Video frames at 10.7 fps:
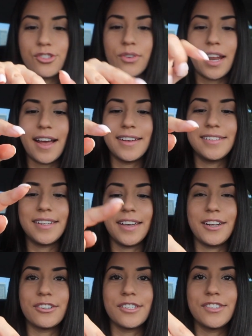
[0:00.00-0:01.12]
So it has
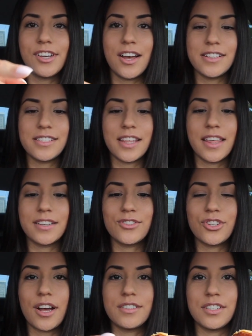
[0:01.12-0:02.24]
a croissant and then
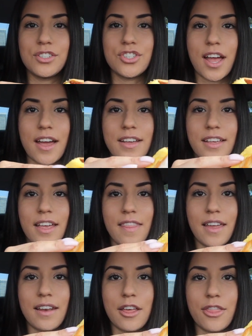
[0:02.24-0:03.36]
sausage, egg, and
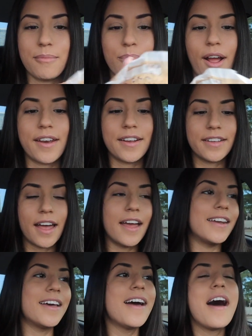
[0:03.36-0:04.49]
then the bread
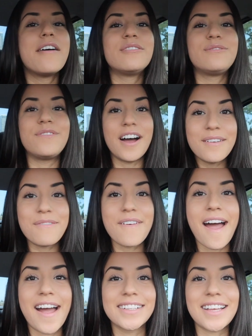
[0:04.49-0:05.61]
again. Fun
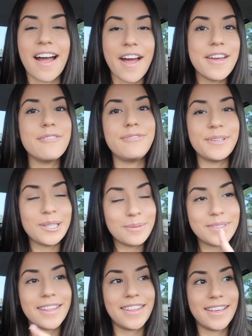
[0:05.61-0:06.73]
fact, I
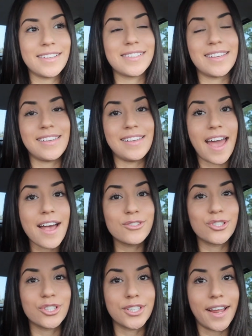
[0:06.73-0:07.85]
filmed this
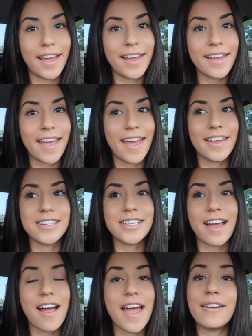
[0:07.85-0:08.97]
yesterday and
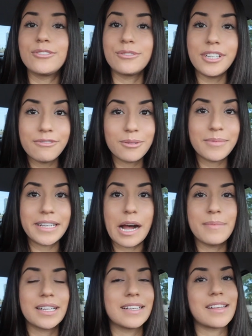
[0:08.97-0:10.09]
I have to refilm it
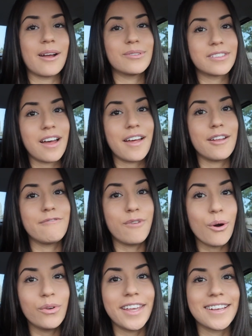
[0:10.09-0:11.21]
now because I was not
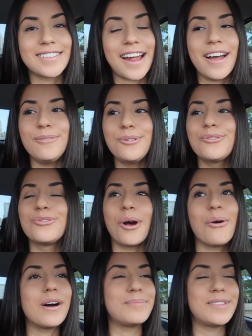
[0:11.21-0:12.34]
focused. I was
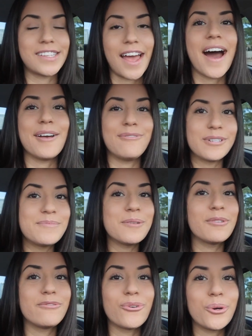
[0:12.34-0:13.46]
so upset. I filmed
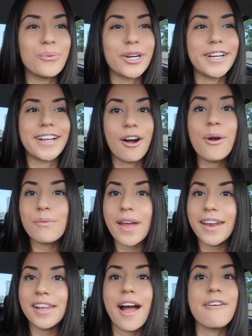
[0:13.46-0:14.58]
it before work. I got
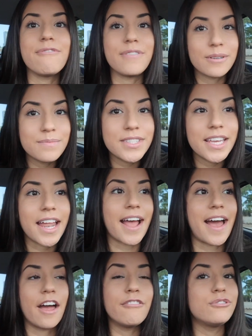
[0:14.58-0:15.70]
ready, I filmed it, I
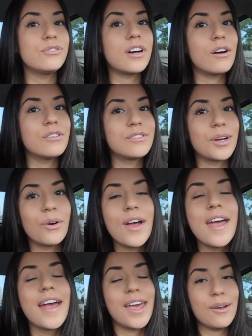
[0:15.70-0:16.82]
had food also.
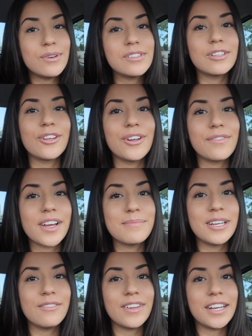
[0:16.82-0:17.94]
It was a
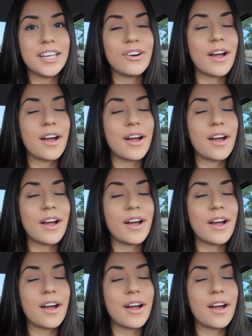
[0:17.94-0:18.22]
35-minute video.